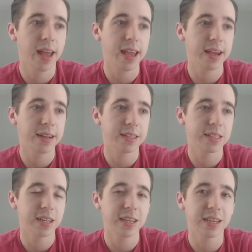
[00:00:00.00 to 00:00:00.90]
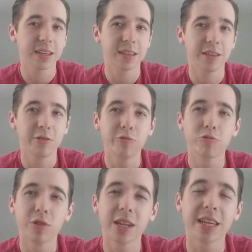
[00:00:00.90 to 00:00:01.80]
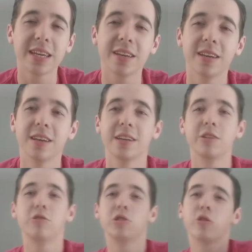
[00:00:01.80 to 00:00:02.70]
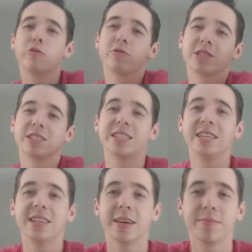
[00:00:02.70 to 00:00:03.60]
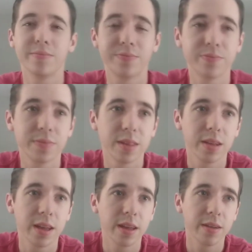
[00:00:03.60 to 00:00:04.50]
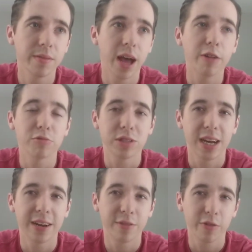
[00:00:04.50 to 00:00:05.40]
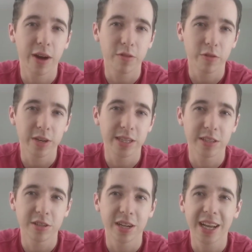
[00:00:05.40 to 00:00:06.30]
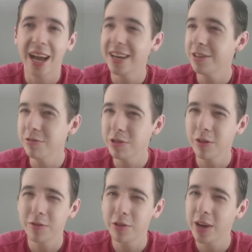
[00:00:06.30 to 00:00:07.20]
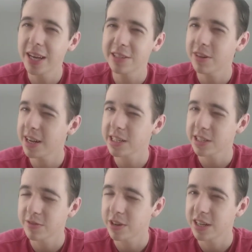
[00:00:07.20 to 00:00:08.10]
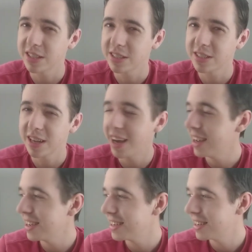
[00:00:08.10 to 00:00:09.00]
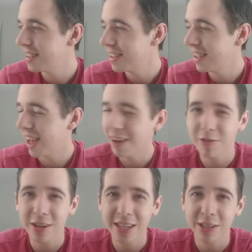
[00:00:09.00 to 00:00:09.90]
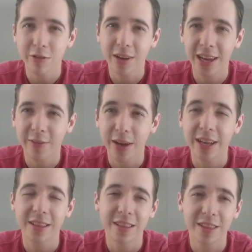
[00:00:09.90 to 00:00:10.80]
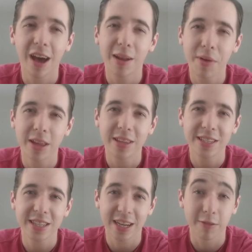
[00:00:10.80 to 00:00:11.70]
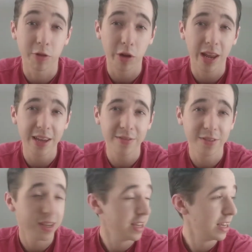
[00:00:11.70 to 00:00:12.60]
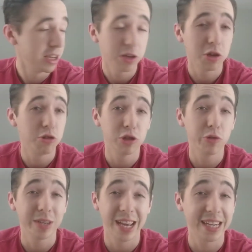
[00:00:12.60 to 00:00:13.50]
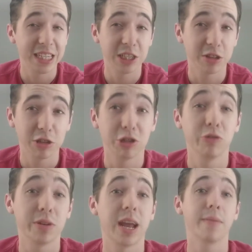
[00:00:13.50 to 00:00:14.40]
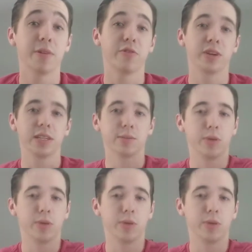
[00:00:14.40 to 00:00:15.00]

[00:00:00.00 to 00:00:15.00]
And it's like, you don't see them outside of the rivalry. So you're like, I don't know if you guys are actually friends. I really don't, like, if I thought about this, like, in real life, you two would hate each other. You two would not be friends.